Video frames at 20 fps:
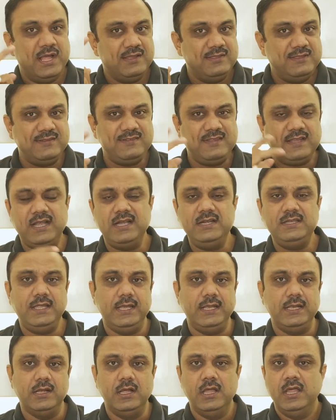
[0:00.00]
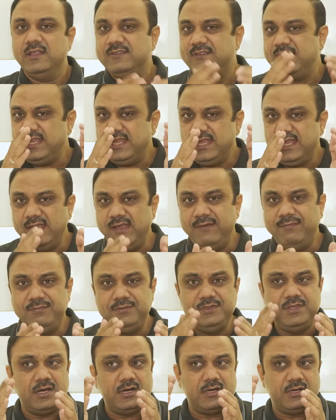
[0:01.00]
The second thing, see, if
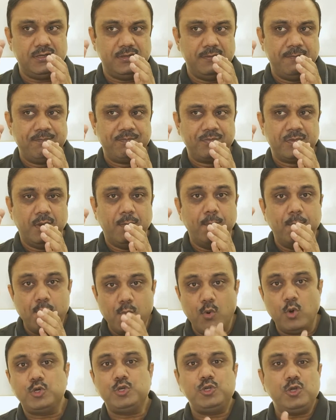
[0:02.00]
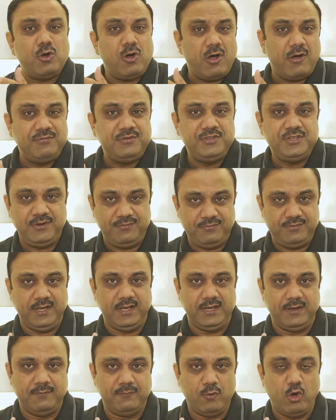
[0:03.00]
the motto of
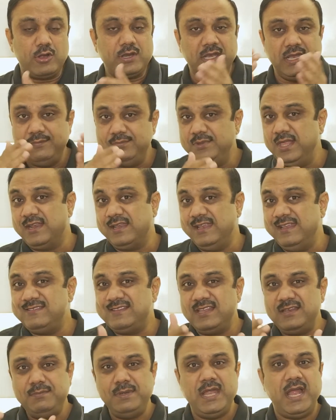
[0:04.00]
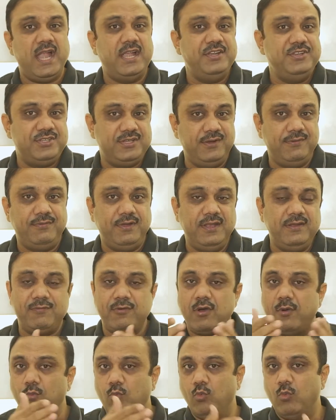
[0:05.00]
shifting, or if the reason behind shifting
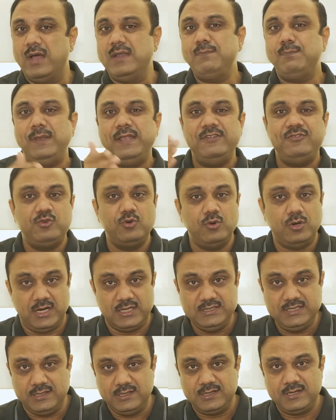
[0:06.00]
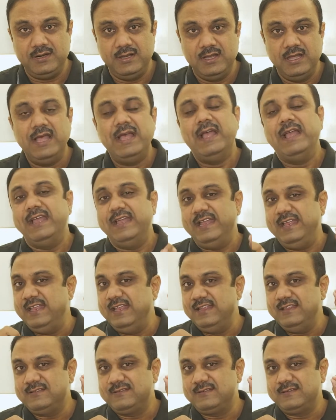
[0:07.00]
from one place to other
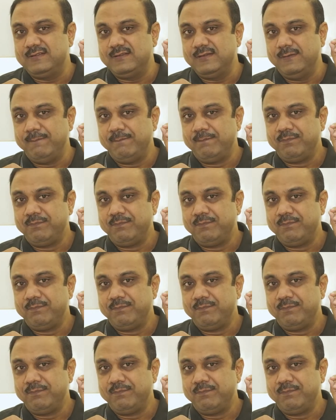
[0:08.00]
is